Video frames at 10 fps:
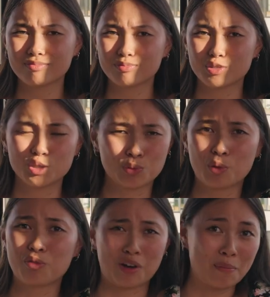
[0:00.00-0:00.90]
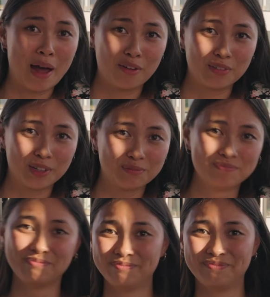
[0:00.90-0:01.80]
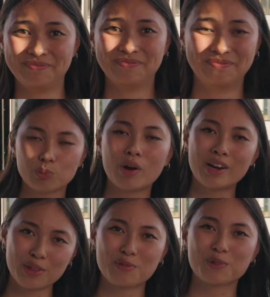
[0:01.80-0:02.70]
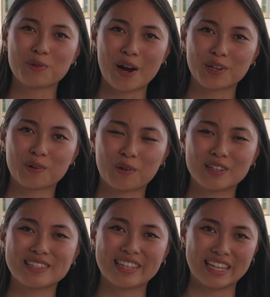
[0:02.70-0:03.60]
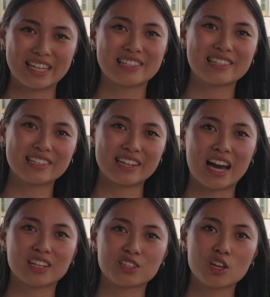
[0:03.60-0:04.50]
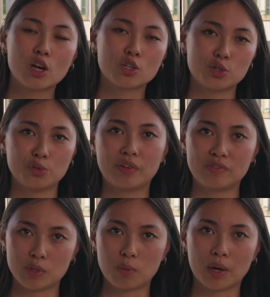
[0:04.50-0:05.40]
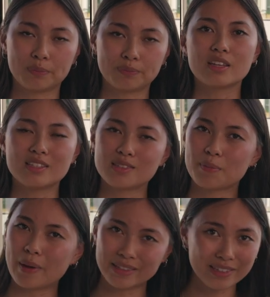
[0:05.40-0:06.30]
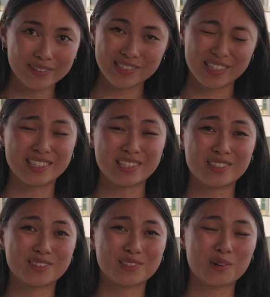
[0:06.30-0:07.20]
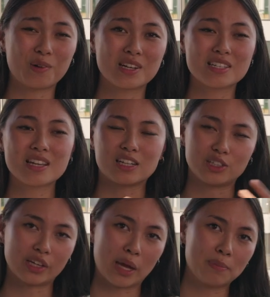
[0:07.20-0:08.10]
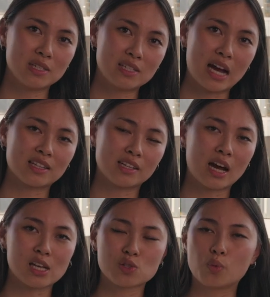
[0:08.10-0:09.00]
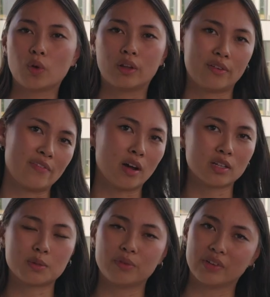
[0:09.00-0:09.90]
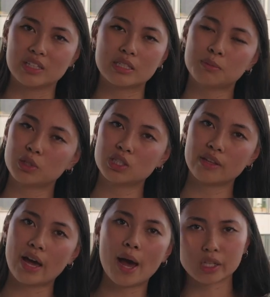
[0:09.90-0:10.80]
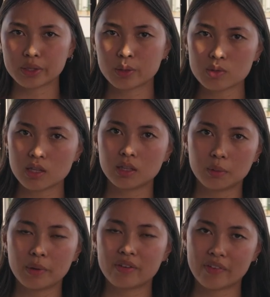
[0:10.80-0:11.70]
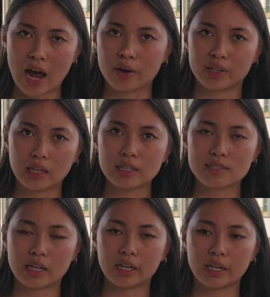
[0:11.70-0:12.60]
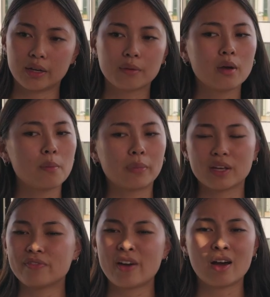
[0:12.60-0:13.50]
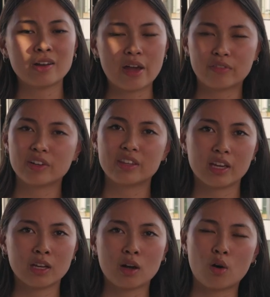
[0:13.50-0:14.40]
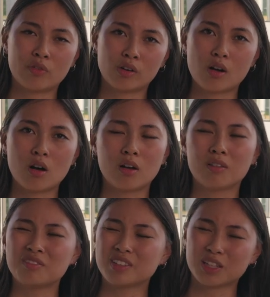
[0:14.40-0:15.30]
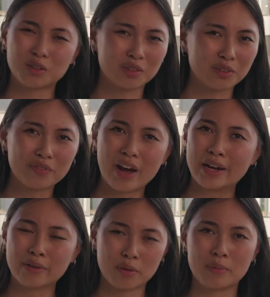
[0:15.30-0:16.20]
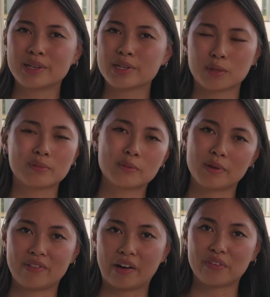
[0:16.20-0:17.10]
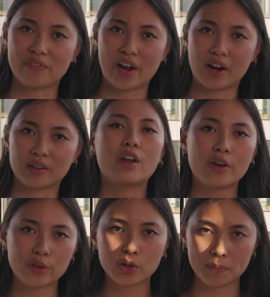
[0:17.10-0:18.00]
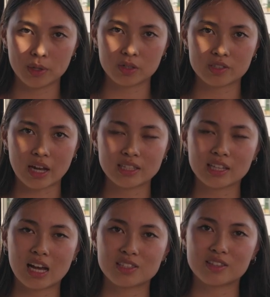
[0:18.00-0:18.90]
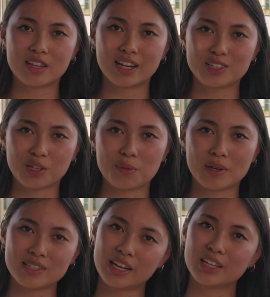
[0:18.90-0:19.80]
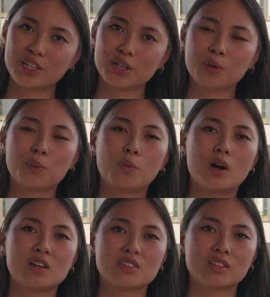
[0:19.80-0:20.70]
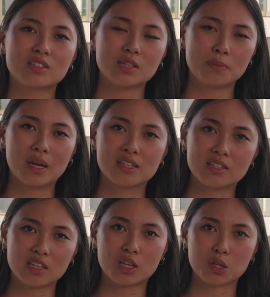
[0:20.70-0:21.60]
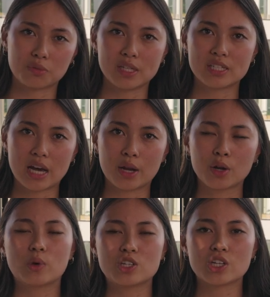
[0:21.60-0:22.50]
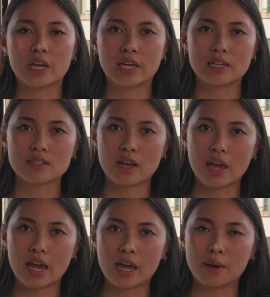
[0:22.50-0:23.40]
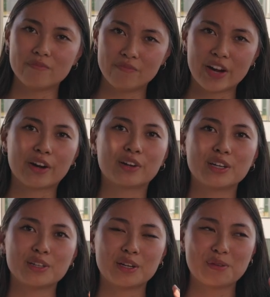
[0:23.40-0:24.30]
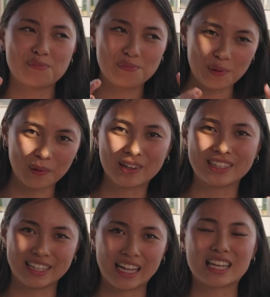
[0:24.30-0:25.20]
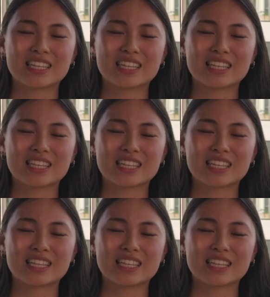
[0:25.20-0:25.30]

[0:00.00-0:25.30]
Use Wolfram Alpha. One other required course is Stats 251. This is a basic statistics course. I took AP Stats in high school and I found it to be very similar to that. There was a little bit of calculus in it, but I found everything overall, including the final, the midterm, to be very fair. Another computer science class that I took in my second year was CPSC 310, which is a very important class.